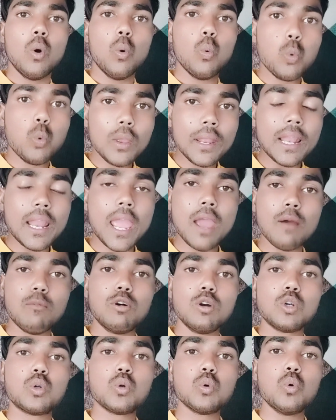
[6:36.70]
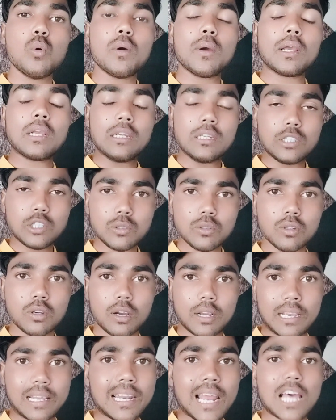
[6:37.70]
will able
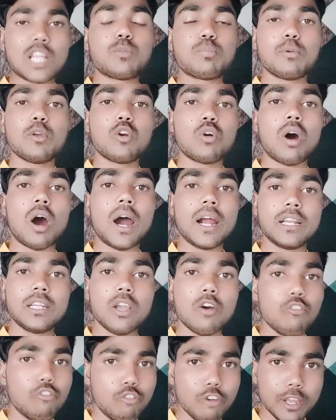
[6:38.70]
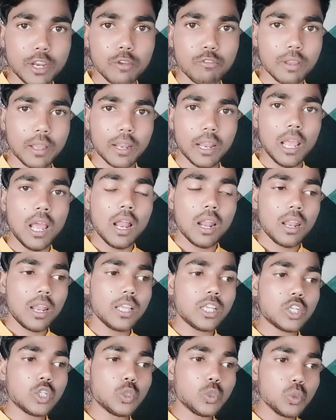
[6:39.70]
to grasp your idea very well.
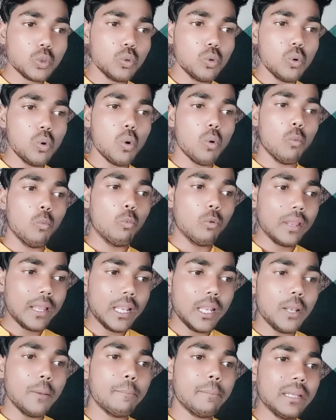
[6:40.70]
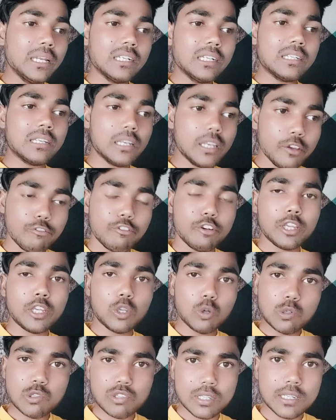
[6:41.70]
Like you will be delivering
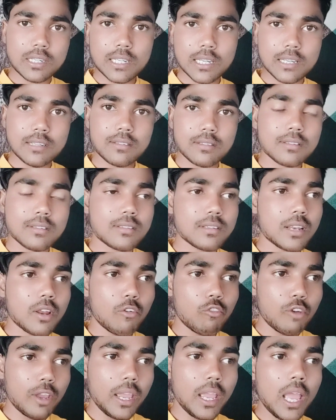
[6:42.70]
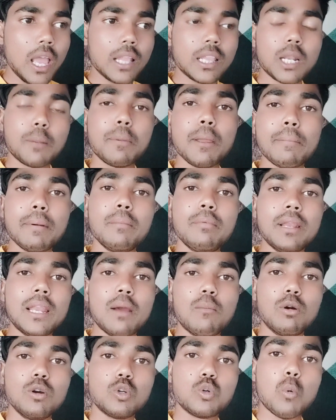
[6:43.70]
your sentences in a way that people will
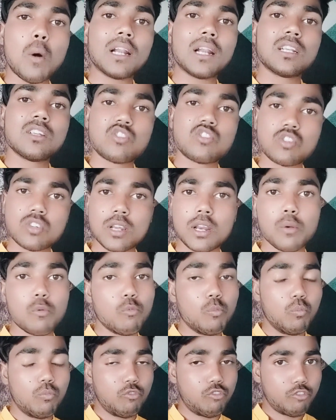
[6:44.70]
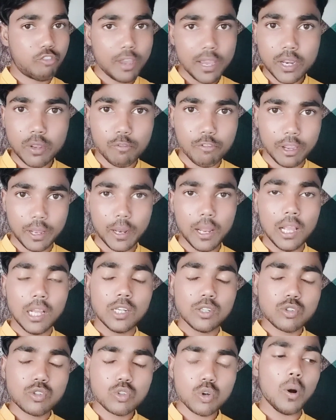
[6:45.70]
able to understand very
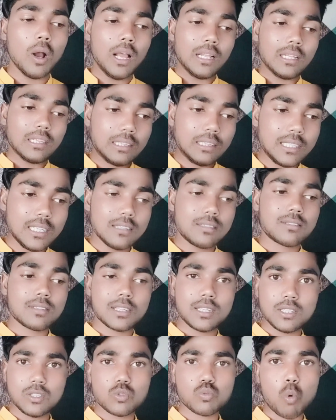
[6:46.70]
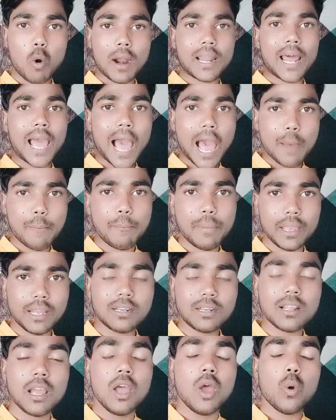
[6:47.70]
well. So this is what
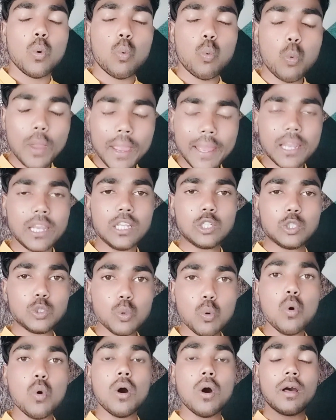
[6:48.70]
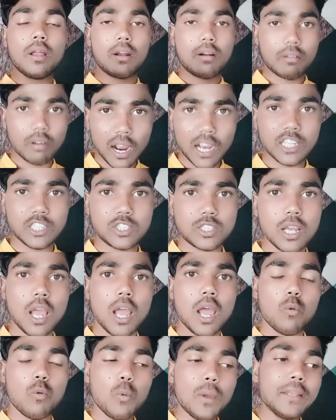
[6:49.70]
happened when you write.
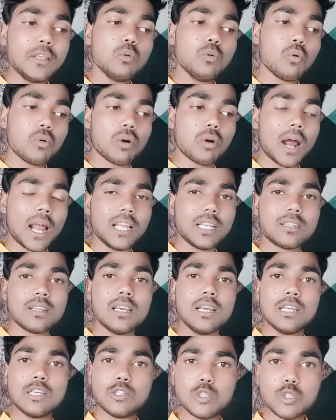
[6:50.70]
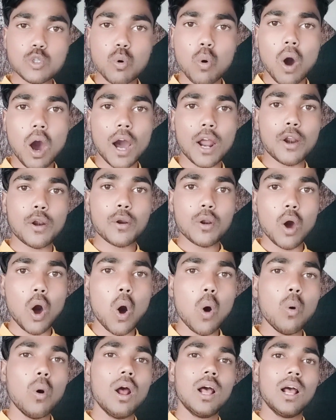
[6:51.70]
When you write, you are
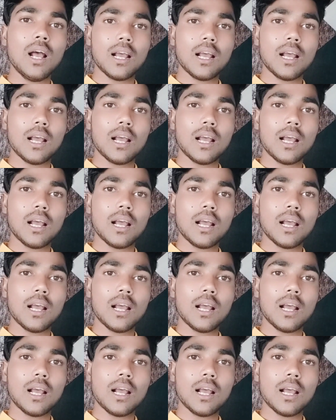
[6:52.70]
now